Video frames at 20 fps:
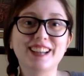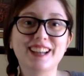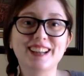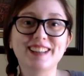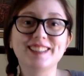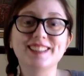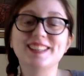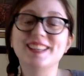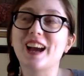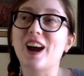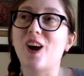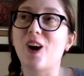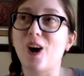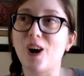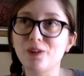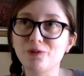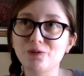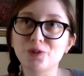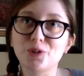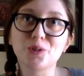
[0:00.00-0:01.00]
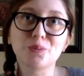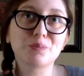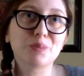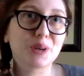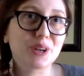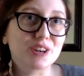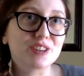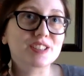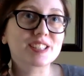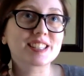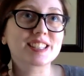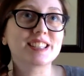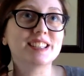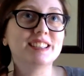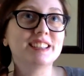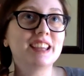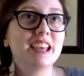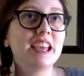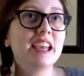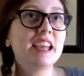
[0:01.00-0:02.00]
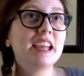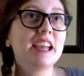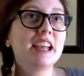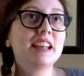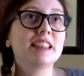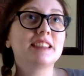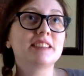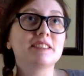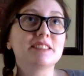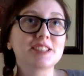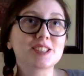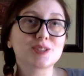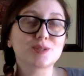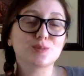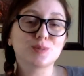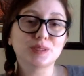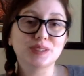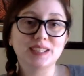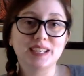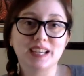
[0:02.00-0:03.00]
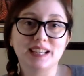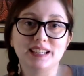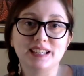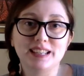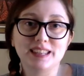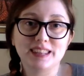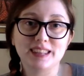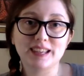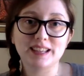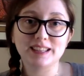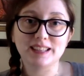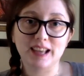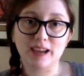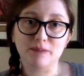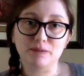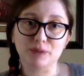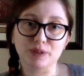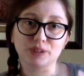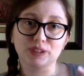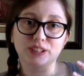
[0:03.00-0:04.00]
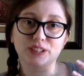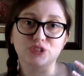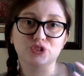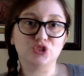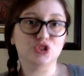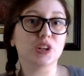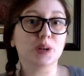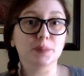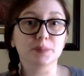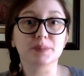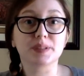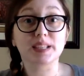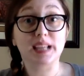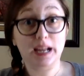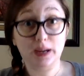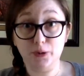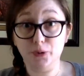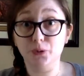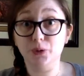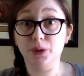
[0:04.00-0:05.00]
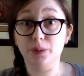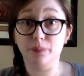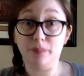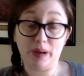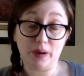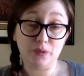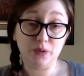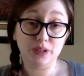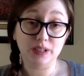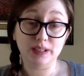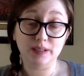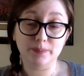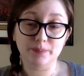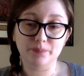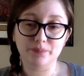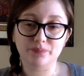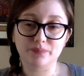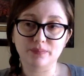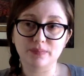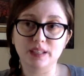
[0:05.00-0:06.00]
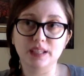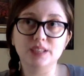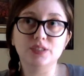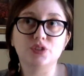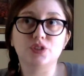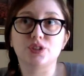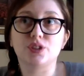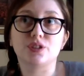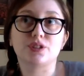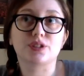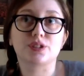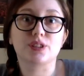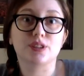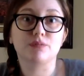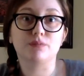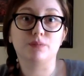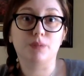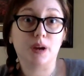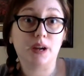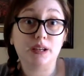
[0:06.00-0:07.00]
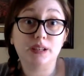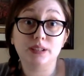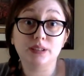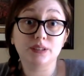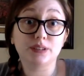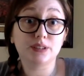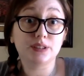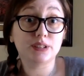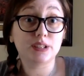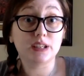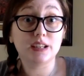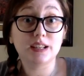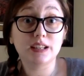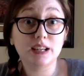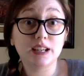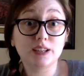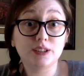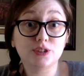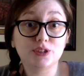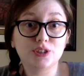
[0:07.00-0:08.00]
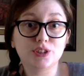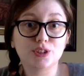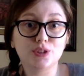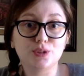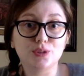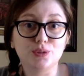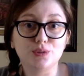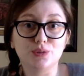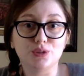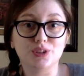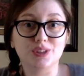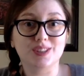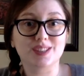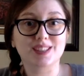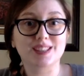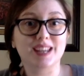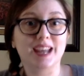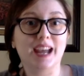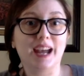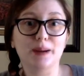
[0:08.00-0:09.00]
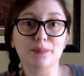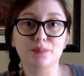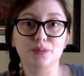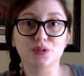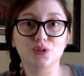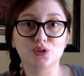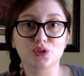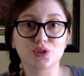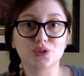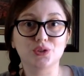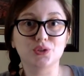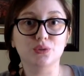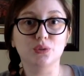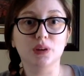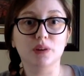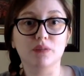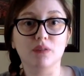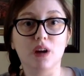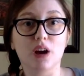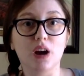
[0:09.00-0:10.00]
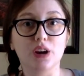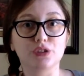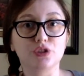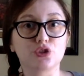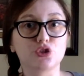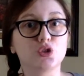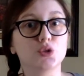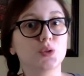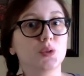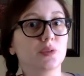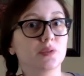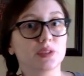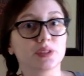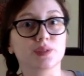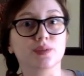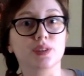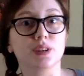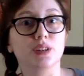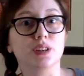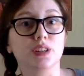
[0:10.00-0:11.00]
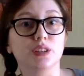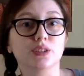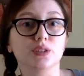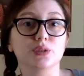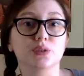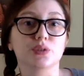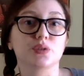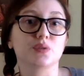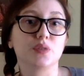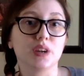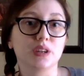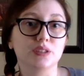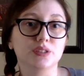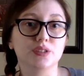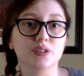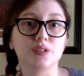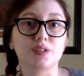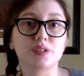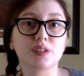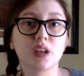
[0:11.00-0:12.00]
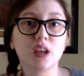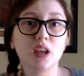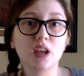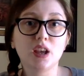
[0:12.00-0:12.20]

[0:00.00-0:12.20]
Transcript: an awful person, there isn't really anything that really jumps out about him. He's just a regular teenager who just happens to have lost 2 of his very close friends